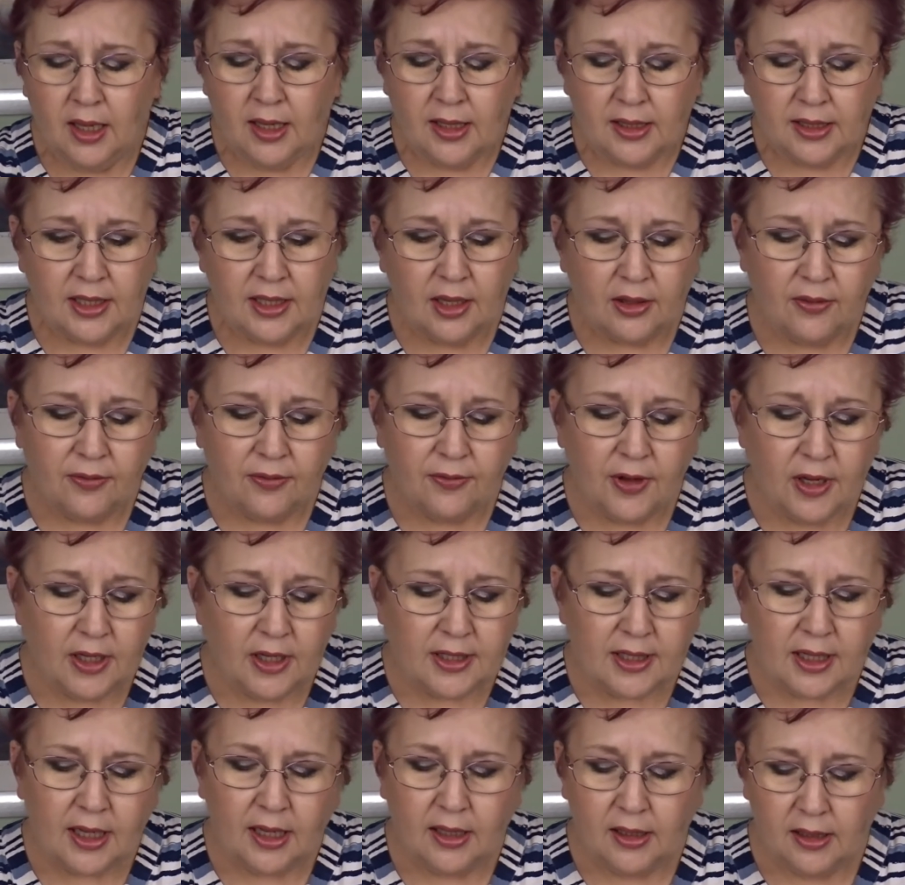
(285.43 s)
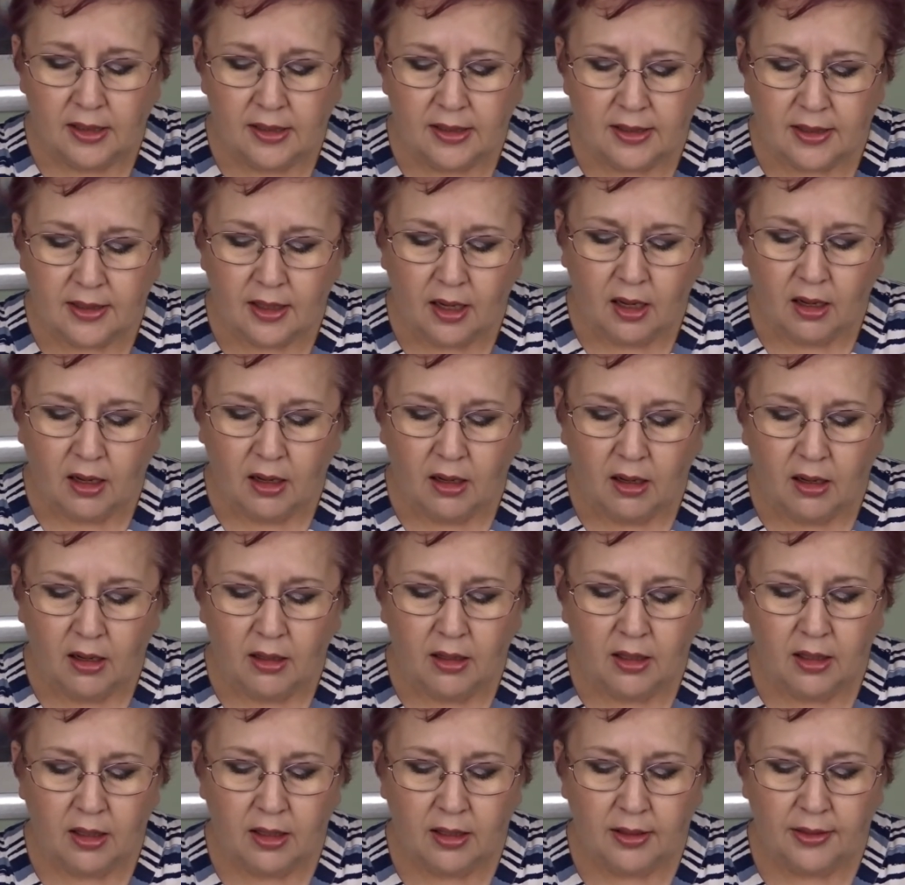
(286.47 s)
So the first colours
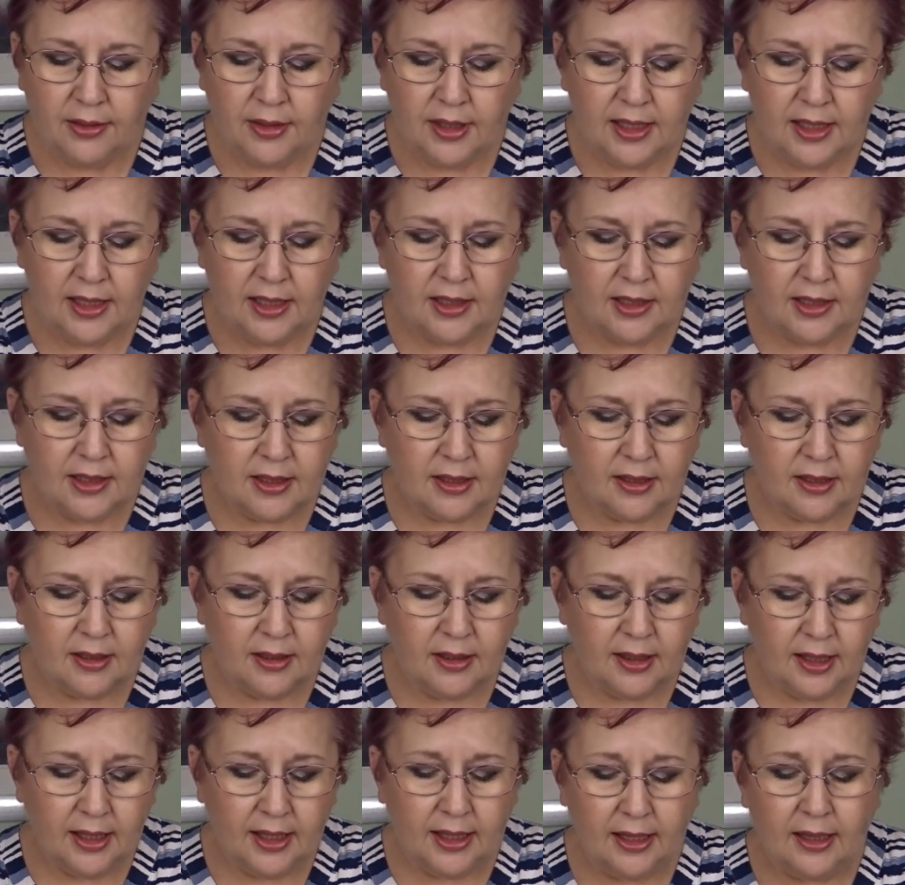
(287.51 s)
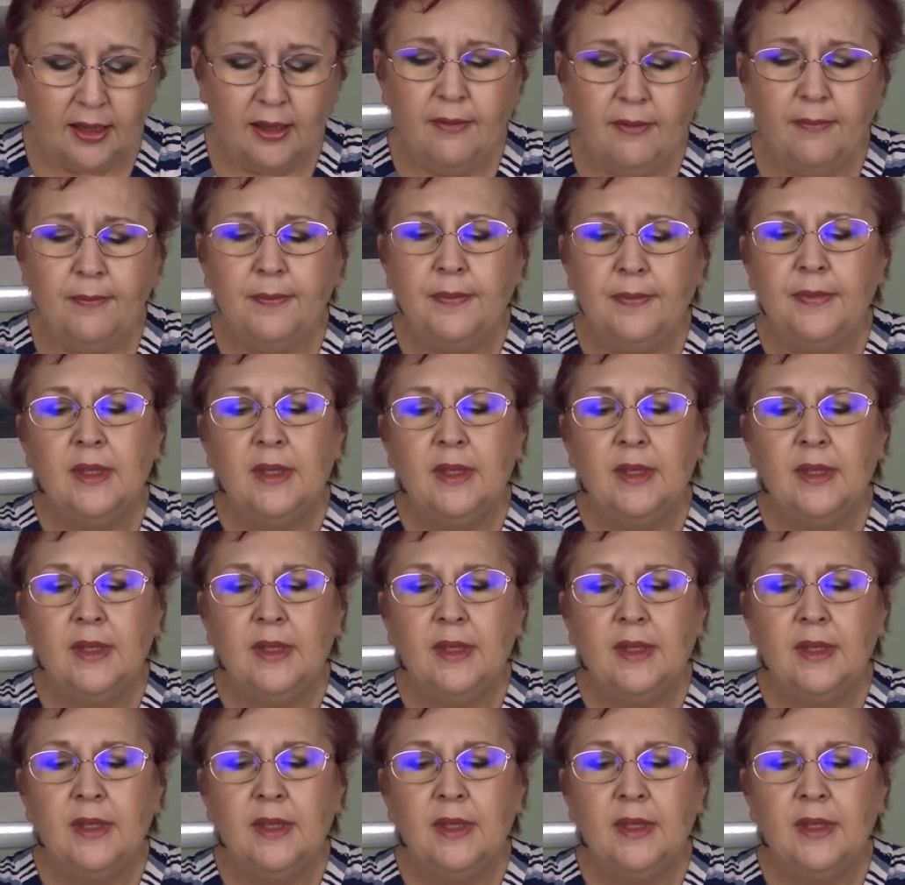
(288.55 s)
are these here,